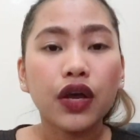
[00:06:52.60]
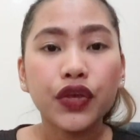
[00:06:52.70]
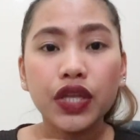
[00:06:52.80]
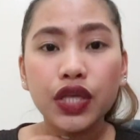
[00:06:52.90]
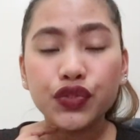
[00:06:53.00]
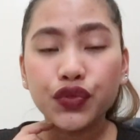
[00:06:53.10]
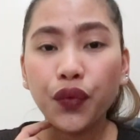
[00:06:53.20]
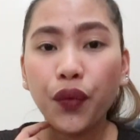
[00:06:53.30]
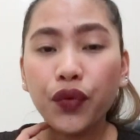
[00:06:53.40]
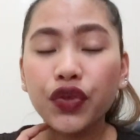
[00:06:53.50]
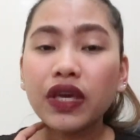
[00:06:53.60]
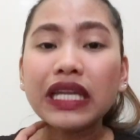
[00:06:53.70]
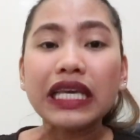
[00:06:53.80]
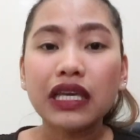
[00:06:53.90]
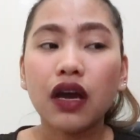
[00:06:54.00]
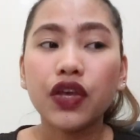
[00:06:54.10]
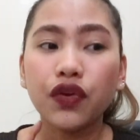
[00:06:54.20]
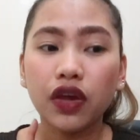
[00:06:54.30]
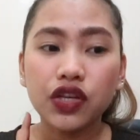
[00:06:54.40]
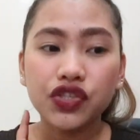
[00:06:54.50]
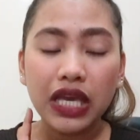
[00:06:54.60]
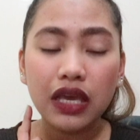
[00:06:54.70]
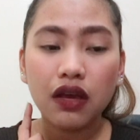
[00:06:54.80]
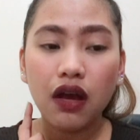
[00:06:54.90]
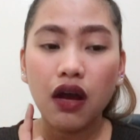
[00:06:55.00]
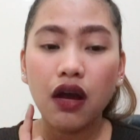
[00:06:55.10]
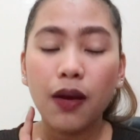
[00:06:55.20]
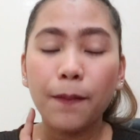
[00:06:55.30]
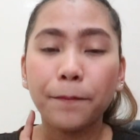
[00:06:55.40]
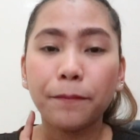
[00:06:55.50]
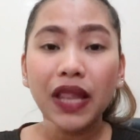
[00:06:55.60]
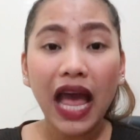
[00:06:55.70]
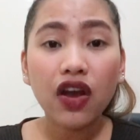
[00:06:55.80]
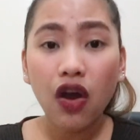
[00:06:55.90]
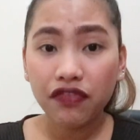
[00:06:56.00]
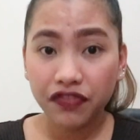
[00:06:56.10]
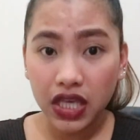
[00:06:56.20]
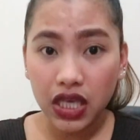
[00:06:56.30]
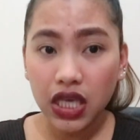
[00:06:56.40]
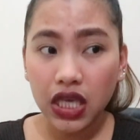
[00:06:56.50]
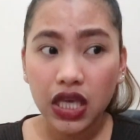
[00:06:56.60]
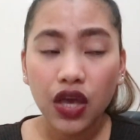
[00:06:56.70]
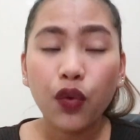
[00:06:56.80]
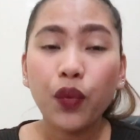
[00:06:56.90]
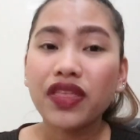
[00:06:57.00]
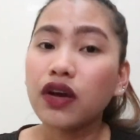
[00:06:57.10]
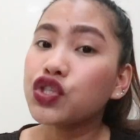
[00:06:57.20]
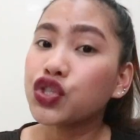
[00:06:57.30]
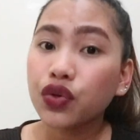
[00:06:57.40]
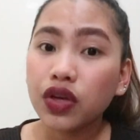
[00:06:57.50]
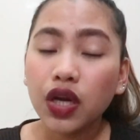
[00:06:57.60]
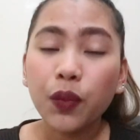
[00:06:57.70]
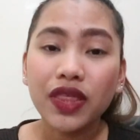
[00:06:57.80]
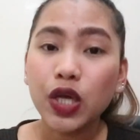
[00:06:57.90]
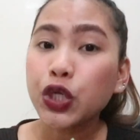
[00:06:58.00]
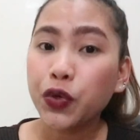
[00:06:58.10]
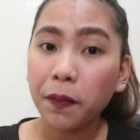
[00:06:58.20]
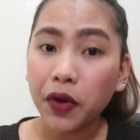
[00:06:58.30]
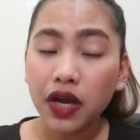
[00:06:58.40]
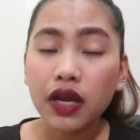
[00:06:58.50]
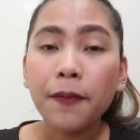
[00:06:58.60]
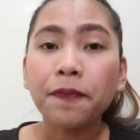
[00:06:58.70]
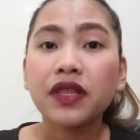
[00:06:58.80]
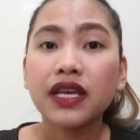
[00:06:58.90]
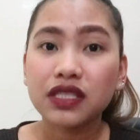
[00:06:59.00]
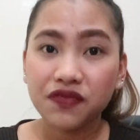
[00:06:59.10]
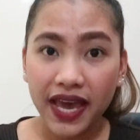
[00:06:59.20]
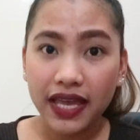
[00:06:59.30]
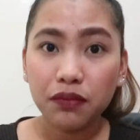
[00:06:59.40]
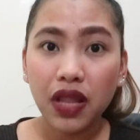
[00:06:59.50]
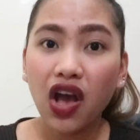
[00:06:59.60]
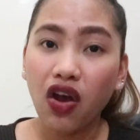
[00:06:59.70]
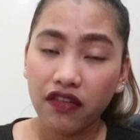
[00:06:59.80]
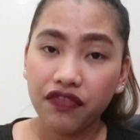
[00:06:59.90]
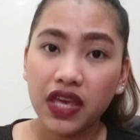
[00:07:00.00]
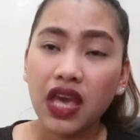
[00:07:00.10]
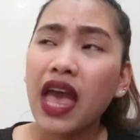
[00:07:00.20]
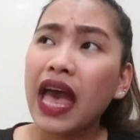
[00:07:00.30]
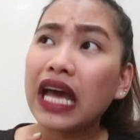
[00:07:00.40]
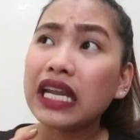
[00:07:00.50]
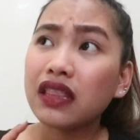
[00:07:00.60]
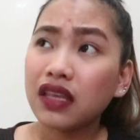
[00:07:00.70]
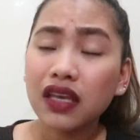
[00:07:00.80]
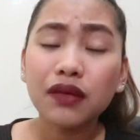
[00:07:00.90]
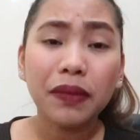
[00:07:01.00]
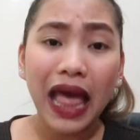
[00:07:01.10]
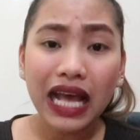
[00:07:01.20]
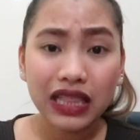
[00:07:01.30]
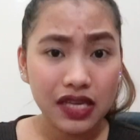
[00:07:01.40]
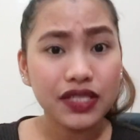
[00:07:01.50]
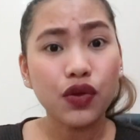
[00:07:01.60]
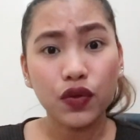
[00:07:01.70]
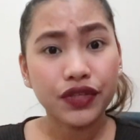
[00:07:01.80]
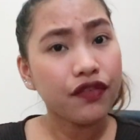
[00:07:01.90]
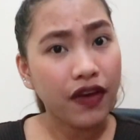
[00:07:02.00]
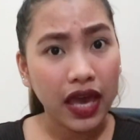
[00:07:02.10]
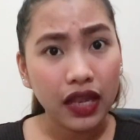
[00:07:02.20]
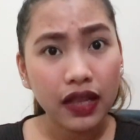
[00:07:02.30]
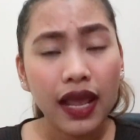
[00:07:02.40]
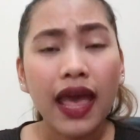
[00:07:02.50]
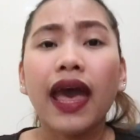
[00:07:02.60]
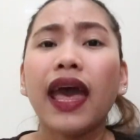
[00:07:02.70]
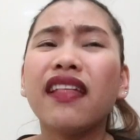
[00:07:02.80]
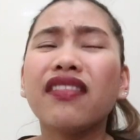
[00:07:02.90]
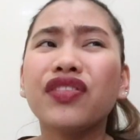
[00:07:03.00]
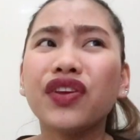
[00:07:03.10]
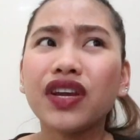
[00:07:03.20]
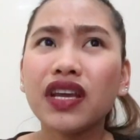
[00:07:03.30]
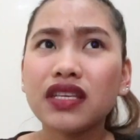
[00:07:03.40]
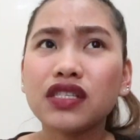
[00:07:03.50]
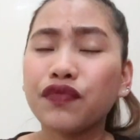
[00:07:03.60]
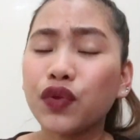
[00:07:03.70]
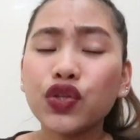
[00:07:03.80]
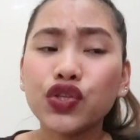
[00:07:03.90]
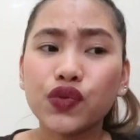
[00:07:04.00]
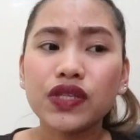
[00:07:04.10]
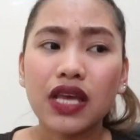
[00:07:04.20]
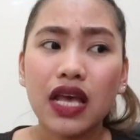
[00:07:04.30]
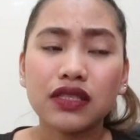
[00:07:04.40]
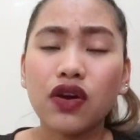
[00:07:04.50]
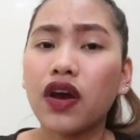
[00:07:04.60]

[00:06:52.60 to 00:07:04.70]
you can drink black coffee without sugar, without creamer. It's fine, black coffee. And I think black tea is also fine. And there is fruit juices